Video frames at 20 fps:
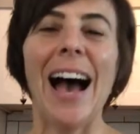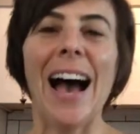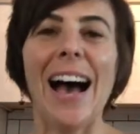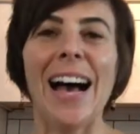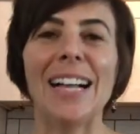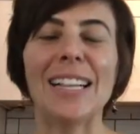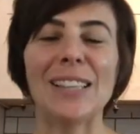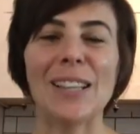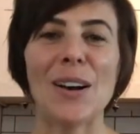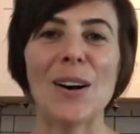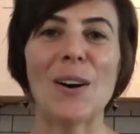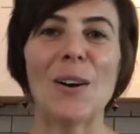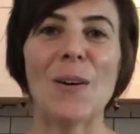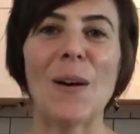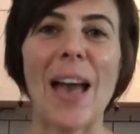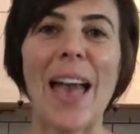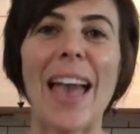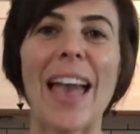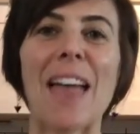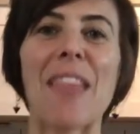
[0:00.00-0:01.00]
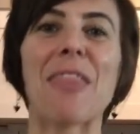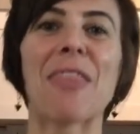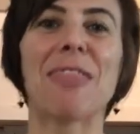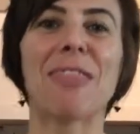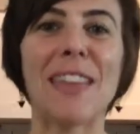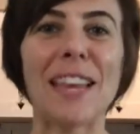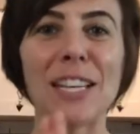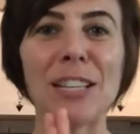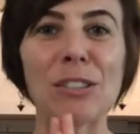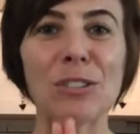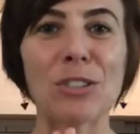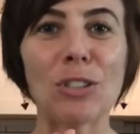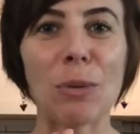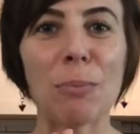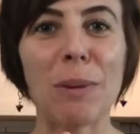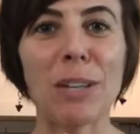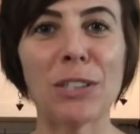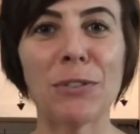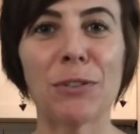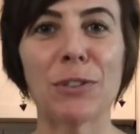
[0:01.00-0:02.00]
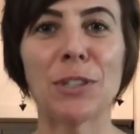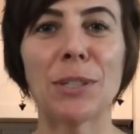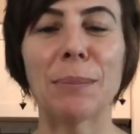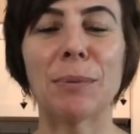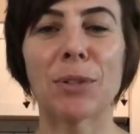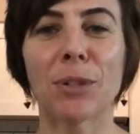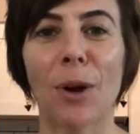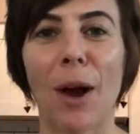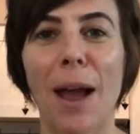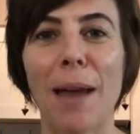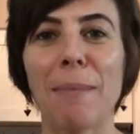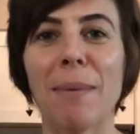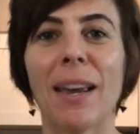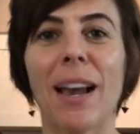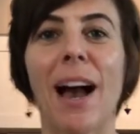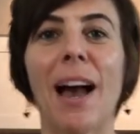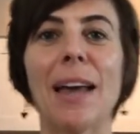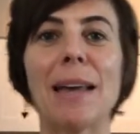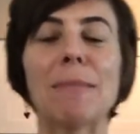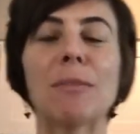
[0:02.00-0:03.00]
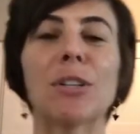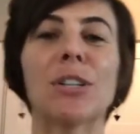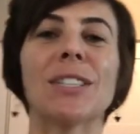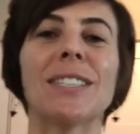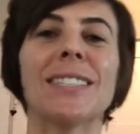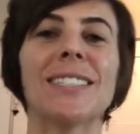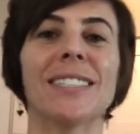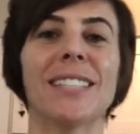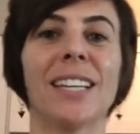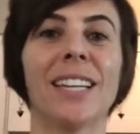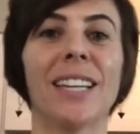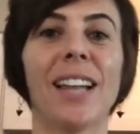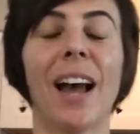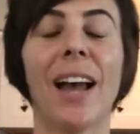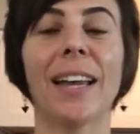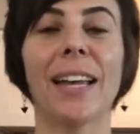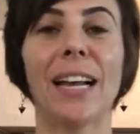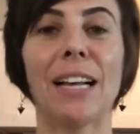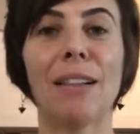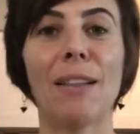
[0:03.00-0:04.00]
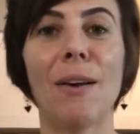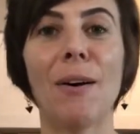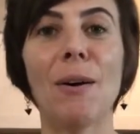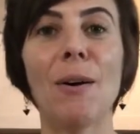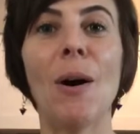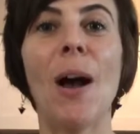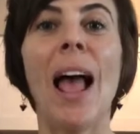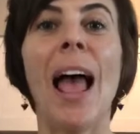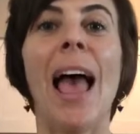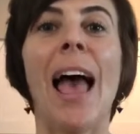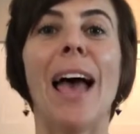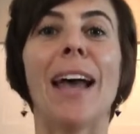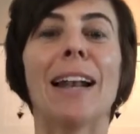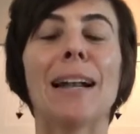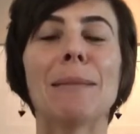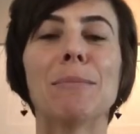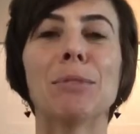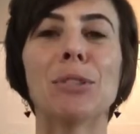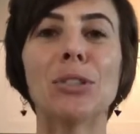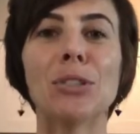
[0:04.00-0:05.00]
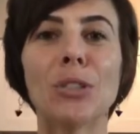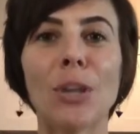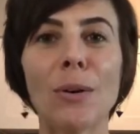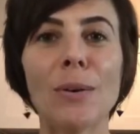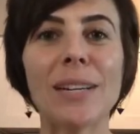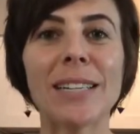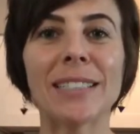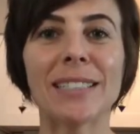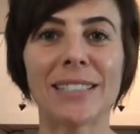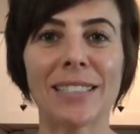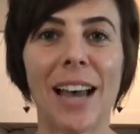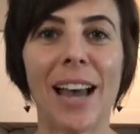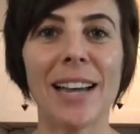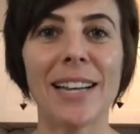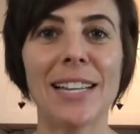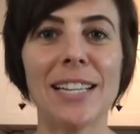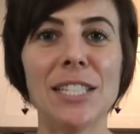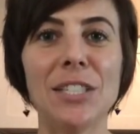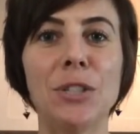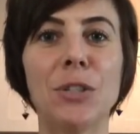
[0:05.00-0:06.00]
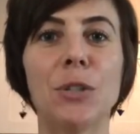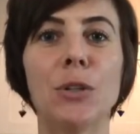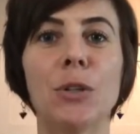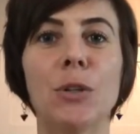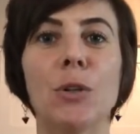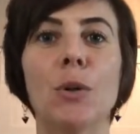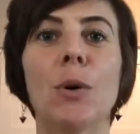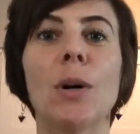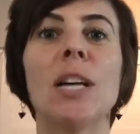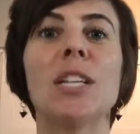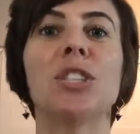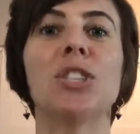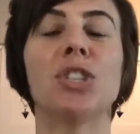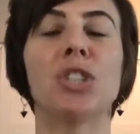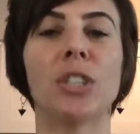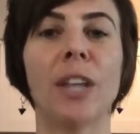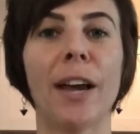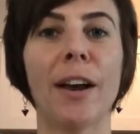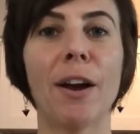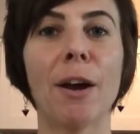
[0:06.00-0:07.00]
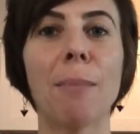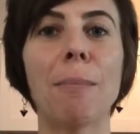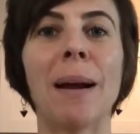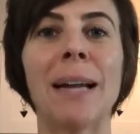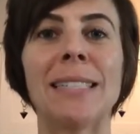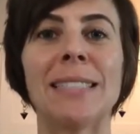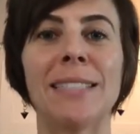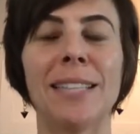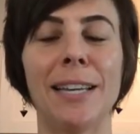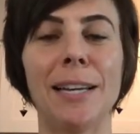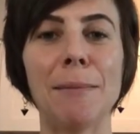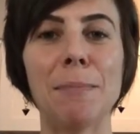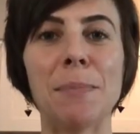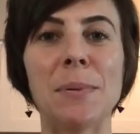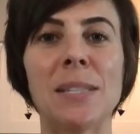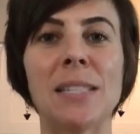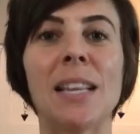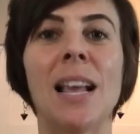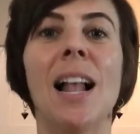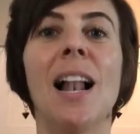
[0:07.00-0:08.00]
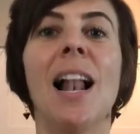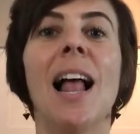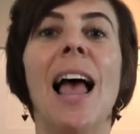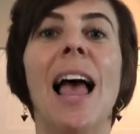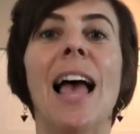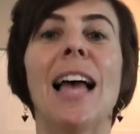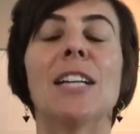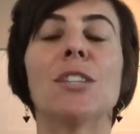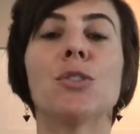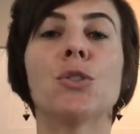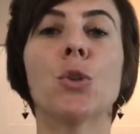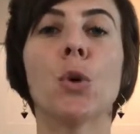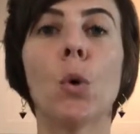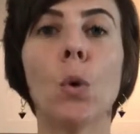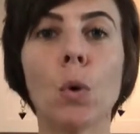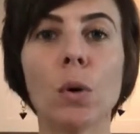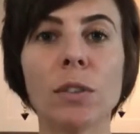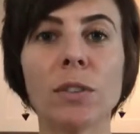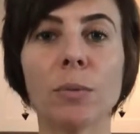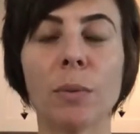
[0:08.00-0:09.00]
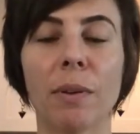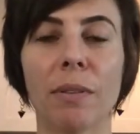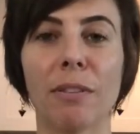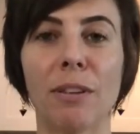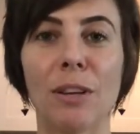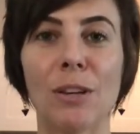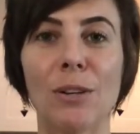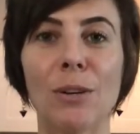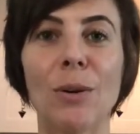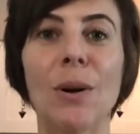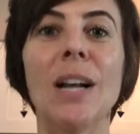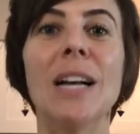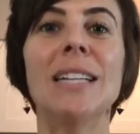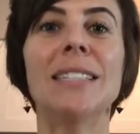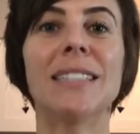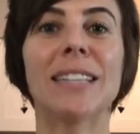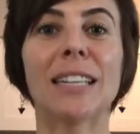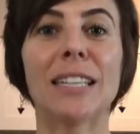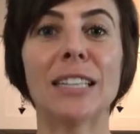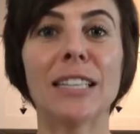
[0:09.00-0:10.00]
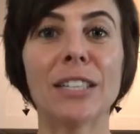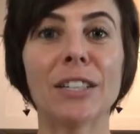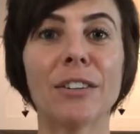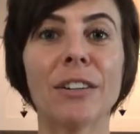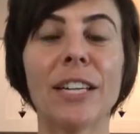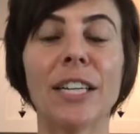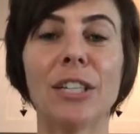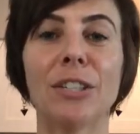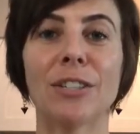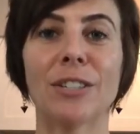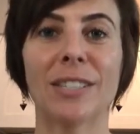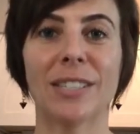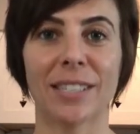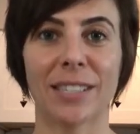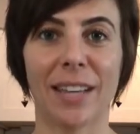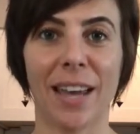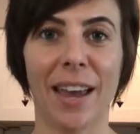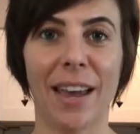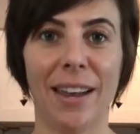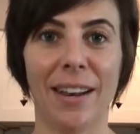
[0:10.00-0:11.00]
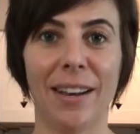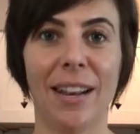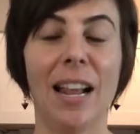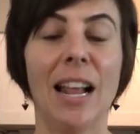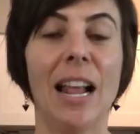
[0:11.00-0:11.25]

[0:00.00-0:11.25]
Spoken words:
Hello, and thank you so much for subscribing. I am Christine Aiello, and I'm so excited to share my tips and tools with you to clearing your skin.